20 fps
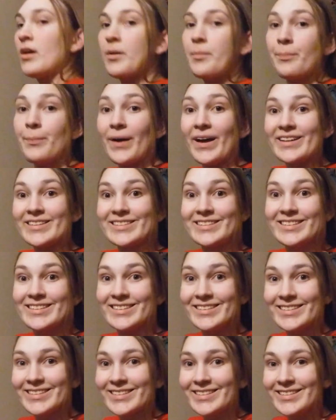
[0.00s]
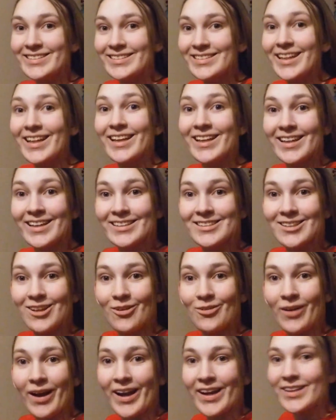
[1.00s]
But it is
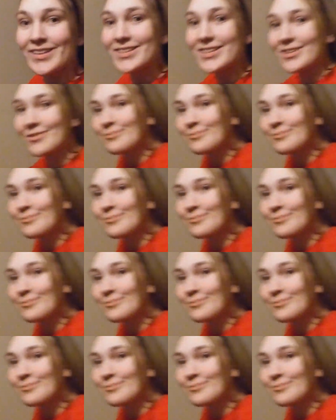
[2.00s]
alright.